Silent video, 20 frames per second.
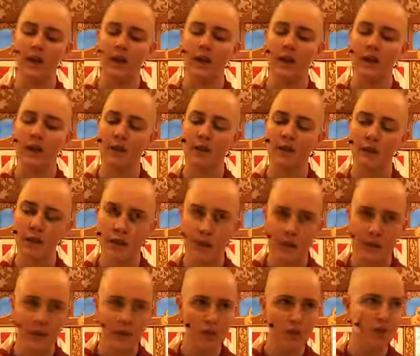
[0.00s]
The
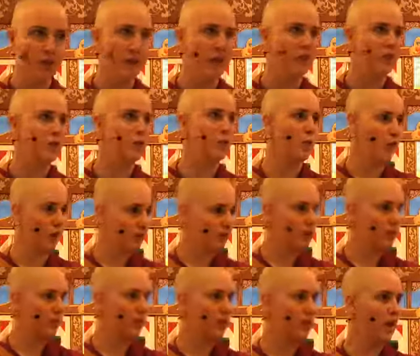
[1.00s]
particular text we're going to
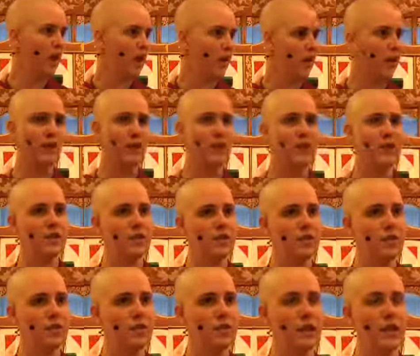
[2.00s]
rely on in this
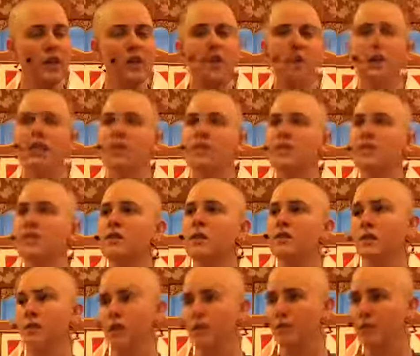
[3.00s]
retreat is the
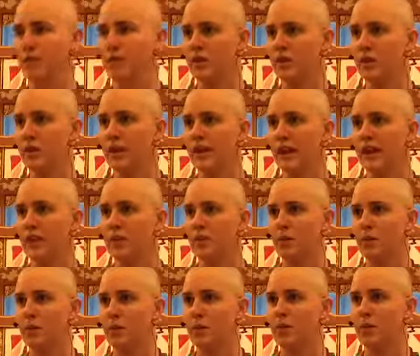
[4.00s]
3 Principal
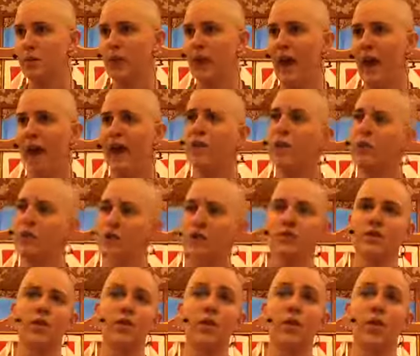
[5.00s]
Aspects of the Path, which is
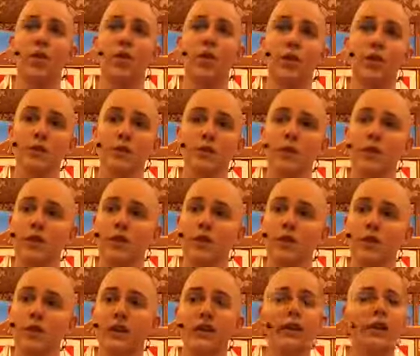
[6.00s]
in your course
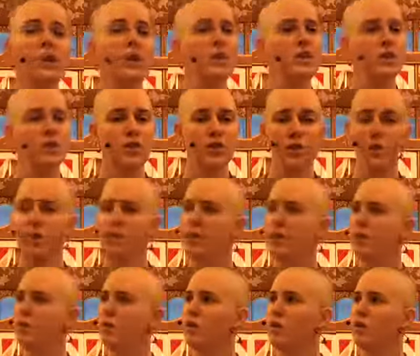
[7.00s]
material. So
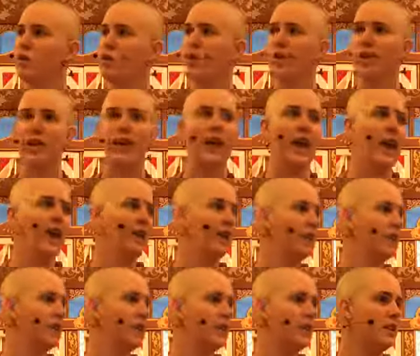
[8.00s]
we'll be looking at it
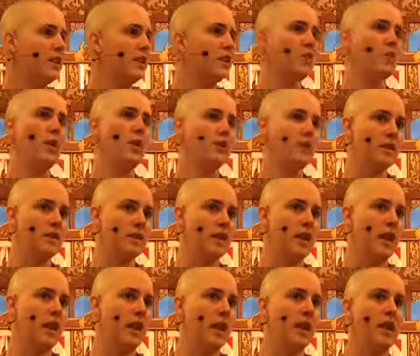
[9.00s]
at least once a
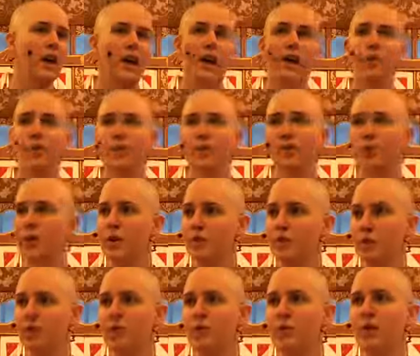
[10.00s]
day. 3
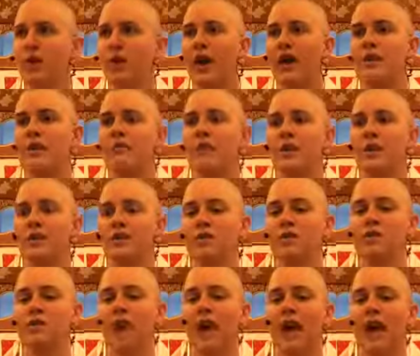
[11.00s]
Principal Aspects of the
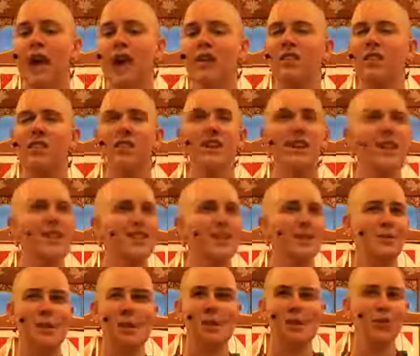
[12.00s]
Path, it's
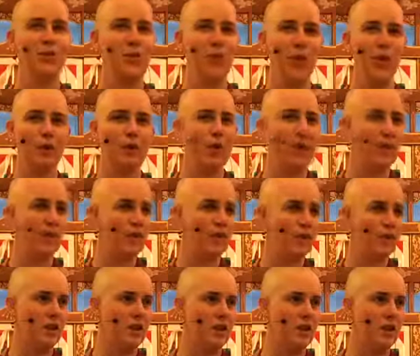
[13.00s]
maybe 4 pages
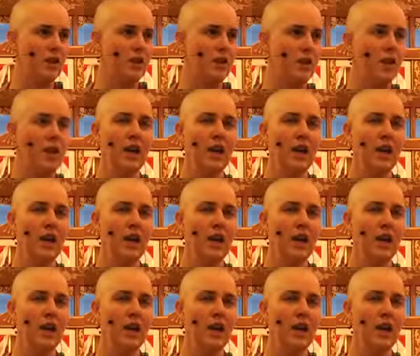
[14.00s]
long.